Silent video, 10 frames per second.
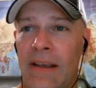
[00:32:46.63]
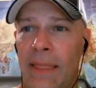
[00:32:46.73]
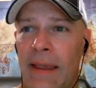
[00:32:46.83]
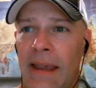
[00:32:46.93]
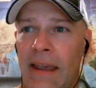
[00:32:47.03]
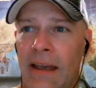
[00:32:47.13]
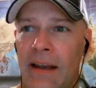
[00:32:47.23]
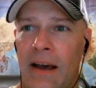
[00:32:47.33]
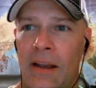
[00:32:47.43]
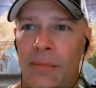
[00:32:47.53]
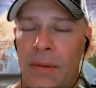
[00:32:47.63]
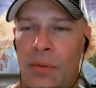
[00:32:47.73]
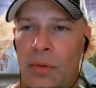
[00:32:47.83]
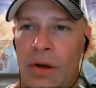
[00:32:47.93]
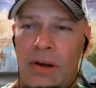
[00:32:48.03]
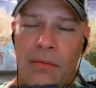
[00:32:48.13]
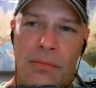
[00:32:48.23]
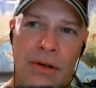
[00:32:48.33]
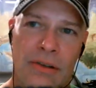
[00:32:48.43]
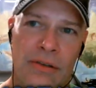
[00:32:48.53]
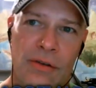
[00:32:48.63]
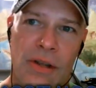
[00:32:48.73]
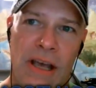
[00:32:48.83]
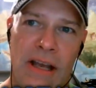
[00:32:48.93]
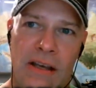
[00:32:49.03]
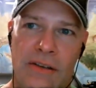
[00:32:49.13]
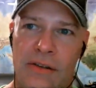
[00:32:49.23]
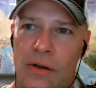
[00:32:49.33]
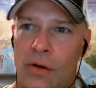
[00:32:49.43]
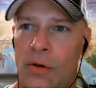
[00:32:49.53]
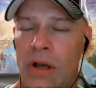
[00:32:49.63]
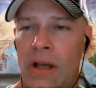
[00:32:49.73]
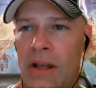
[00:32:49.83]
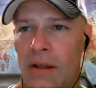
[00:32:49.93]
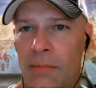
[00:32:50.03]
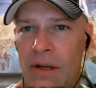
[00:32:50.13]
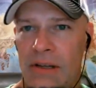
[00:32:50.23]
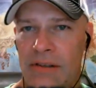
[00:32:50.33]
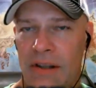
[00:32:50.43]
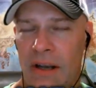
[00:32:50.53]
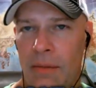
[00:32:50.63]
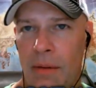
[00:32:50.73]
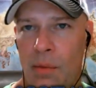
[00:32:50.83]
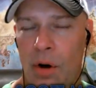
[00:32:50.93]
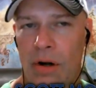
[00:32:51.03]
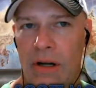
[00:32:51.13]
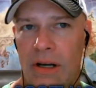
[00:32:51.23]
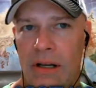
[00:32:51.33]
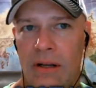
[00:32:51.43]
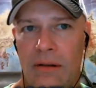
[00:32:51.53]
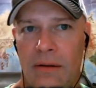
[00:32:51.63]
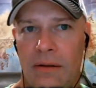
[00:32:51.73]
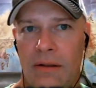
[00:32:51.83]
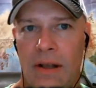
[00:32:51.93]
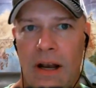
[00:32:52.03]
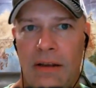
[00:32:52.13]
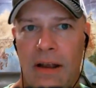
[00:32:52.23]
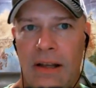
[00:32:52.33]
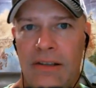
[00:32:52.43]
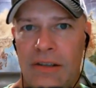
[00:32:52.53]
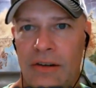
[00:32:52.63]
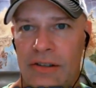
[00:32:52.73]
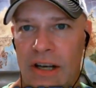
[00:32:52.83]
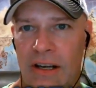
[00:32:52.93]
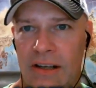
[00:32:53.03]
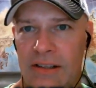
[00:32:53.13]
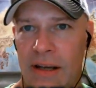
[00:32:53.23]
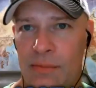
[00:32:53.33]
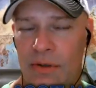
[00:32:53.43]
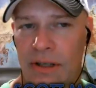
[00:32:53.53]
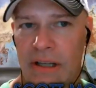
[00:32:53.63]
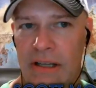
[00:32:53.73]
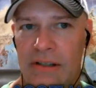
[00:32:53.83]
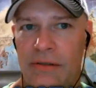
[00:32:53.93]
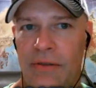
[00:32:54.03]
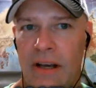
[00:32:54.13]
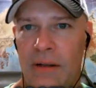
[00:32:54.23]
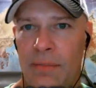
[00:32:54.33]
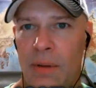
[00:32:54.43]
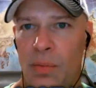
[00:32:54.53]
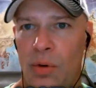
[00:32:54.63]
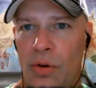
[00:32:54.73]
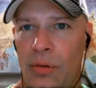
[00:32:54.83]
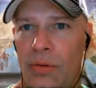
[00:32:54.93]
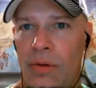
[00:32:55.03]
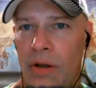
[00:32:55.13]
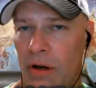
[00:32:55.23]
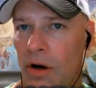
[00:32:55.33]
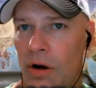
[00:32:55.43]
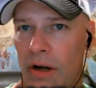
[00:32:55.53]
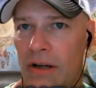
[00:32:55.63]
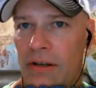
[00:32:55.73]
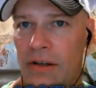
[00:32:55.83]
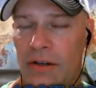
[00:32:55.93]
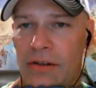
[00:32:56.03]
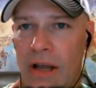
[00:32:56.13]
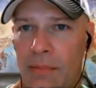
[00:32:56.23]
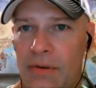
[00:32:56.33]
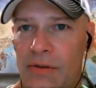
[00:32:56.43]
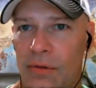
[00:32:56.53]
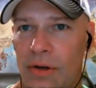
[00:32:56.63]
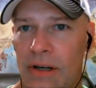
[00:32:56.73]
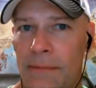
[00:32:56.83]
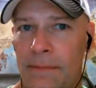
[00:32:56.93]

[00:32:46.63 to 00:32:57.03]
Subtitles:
and other people want to breeze through that. And so, the biggest thing about marketing that I at least understand conceptually is you find the people that are into your type of story,